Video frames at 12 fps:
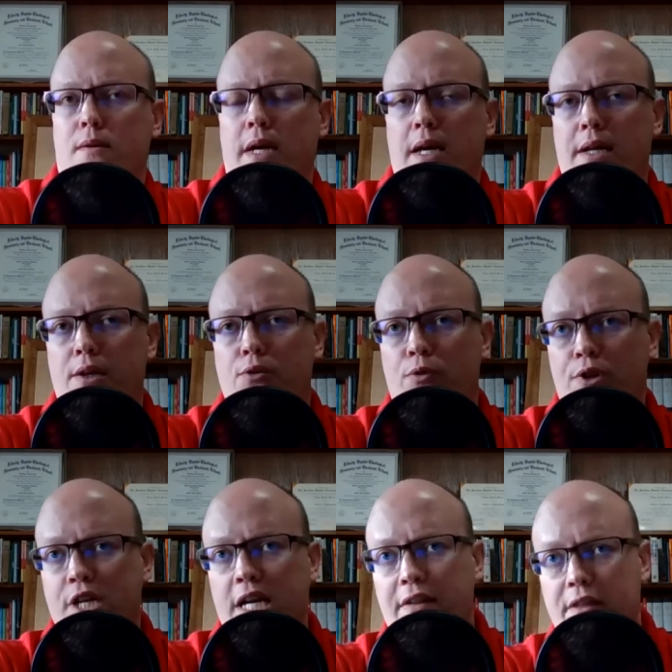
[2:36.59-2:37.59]
and you
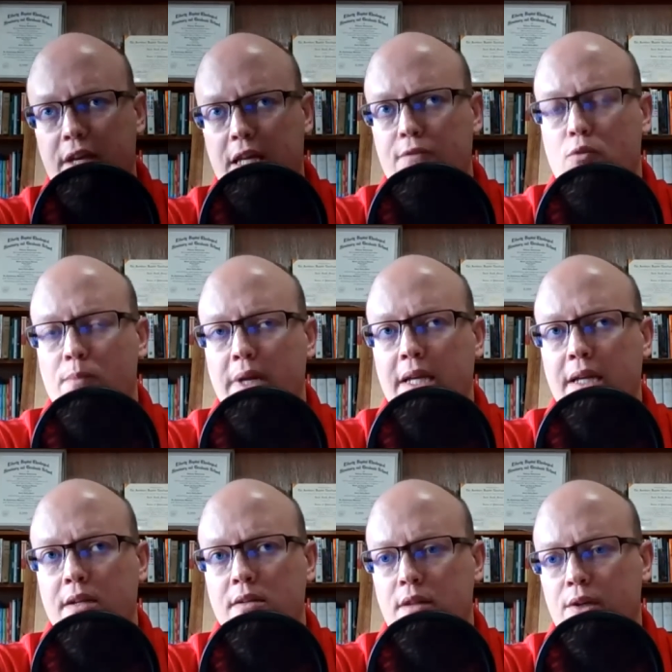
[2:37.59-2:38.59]
reject the evil
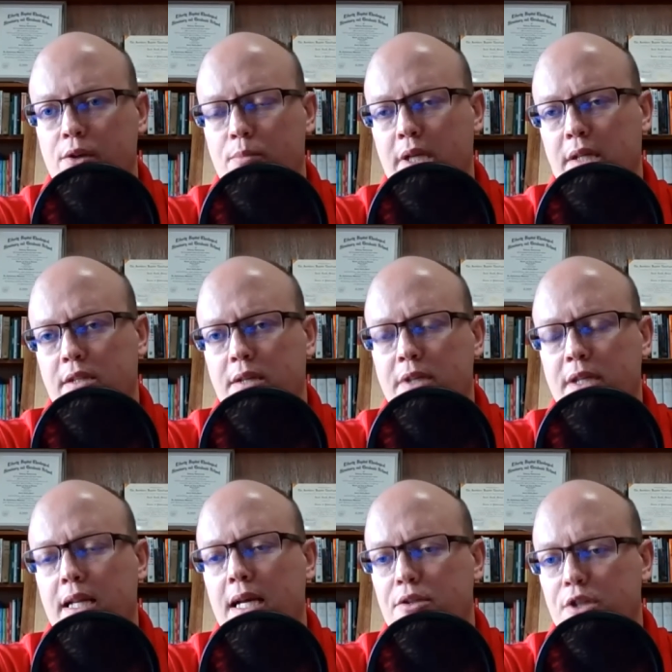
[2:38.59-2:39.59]
means, then you're being tempted
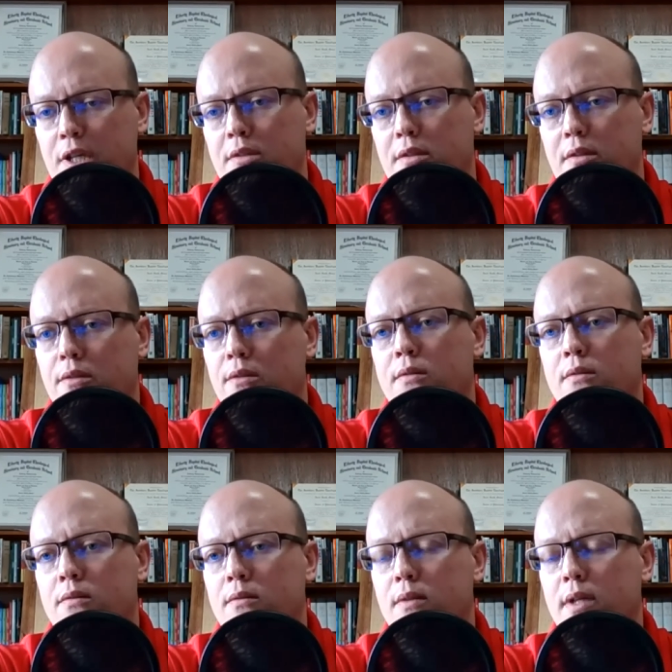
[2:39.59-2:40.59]
like Jesus,
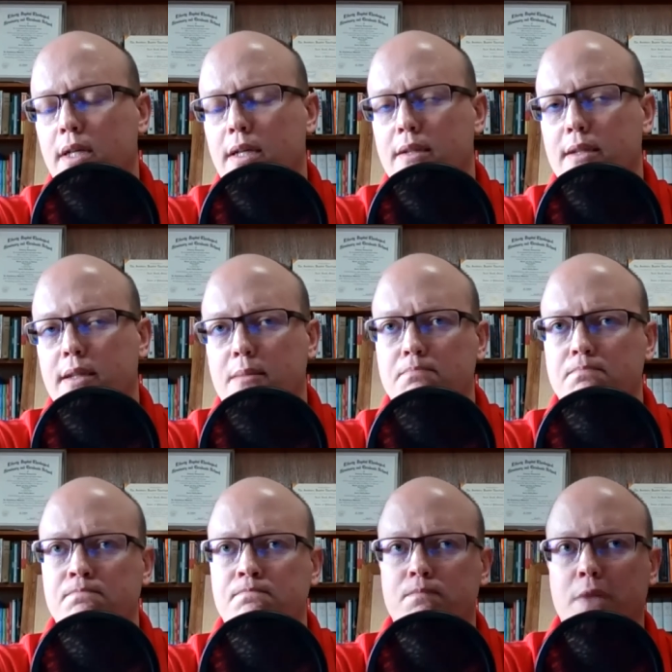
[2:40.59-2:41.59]
and
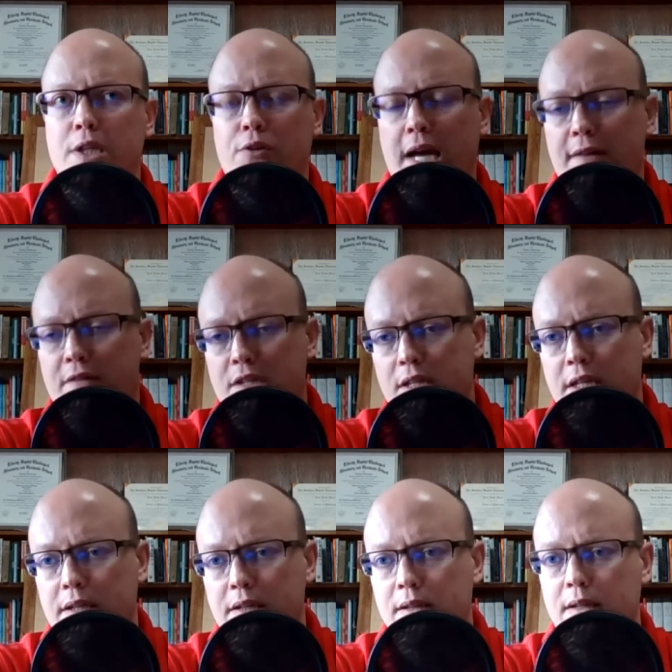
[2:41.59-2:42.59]
um, then you haven't
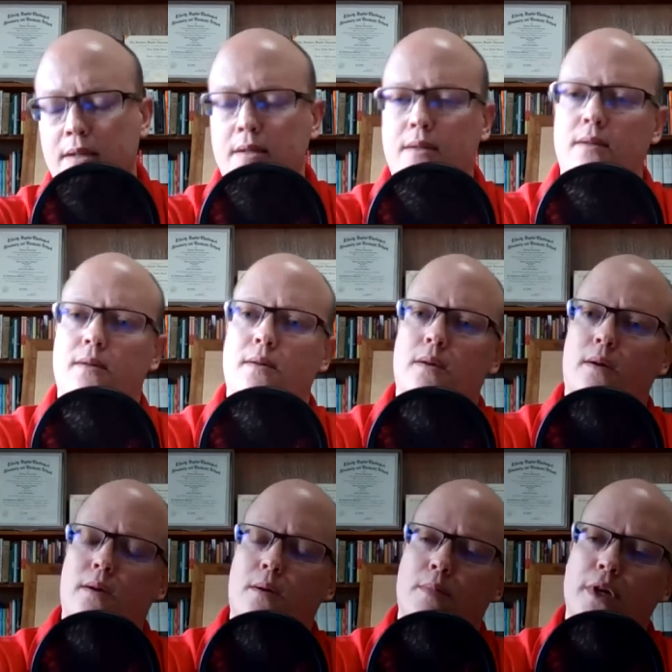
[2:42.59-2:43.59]
sinned.
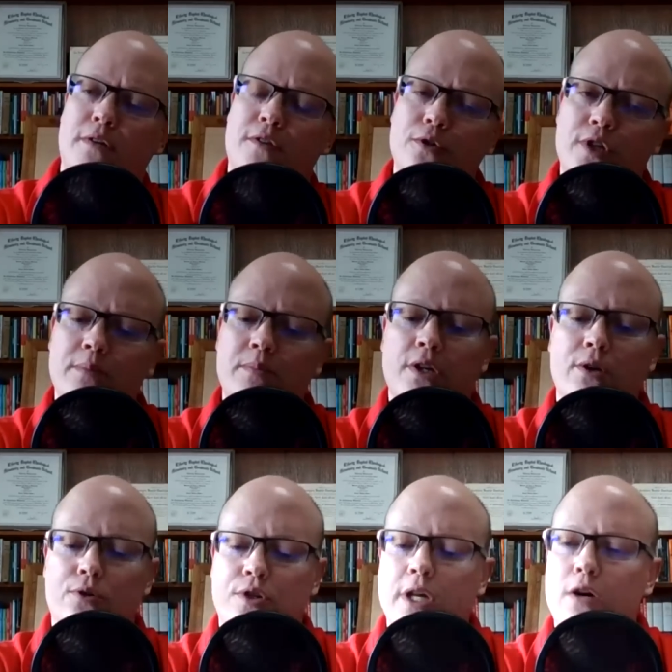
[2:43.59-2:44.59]
But if you're tempting
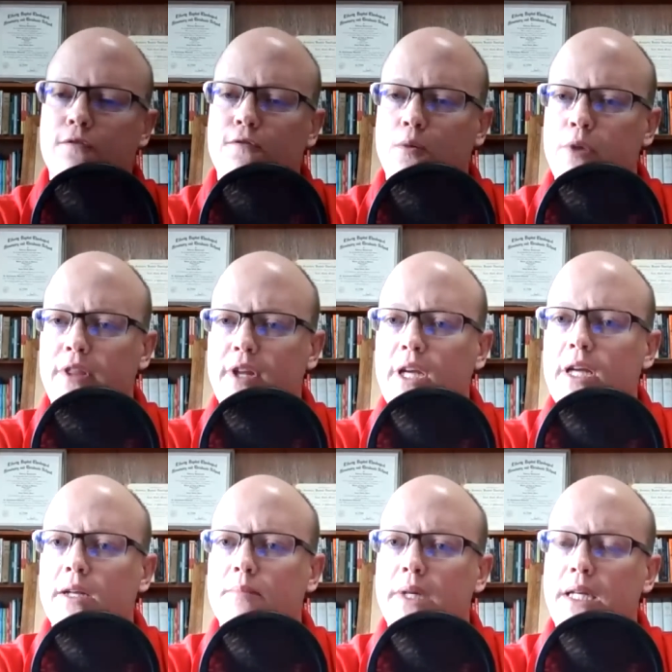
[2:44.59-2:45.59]
yourself from
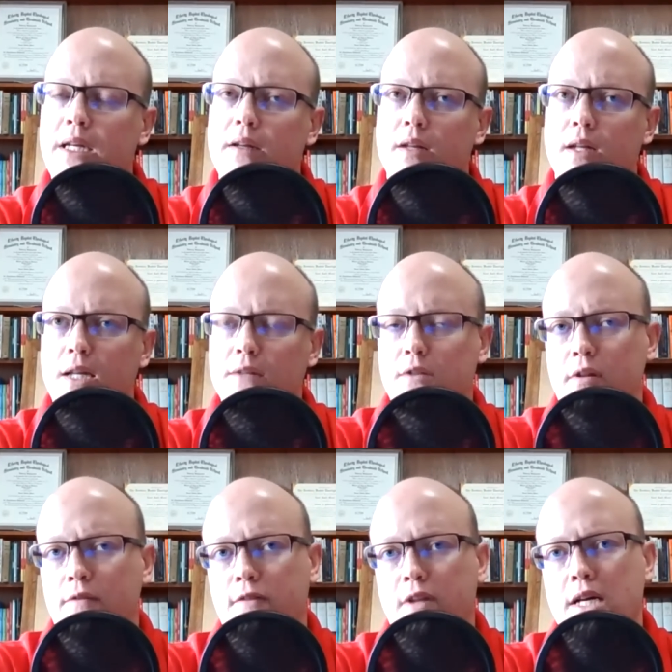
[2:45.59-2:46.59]
within, meaning the lust of
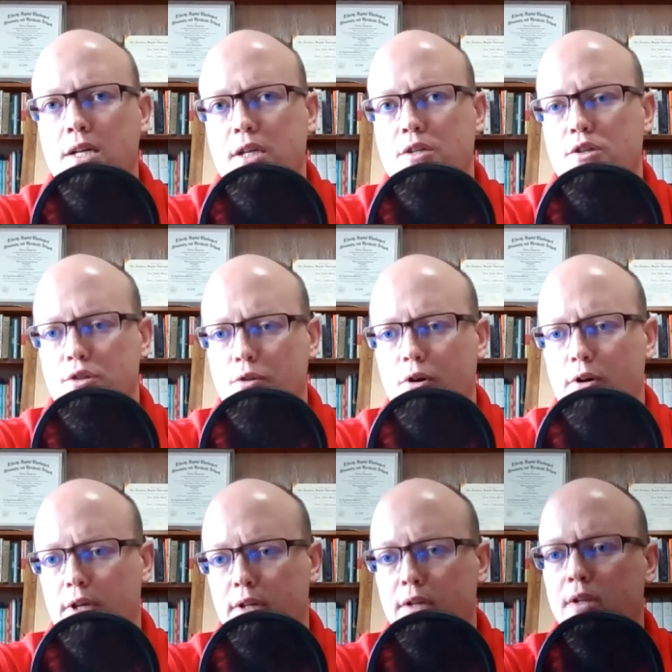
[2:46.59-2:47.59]
the flesh has
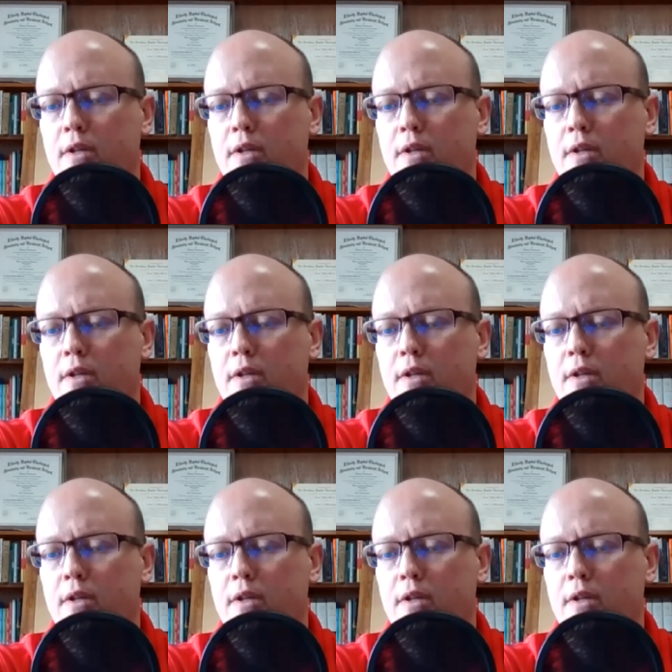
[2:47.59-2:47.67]
started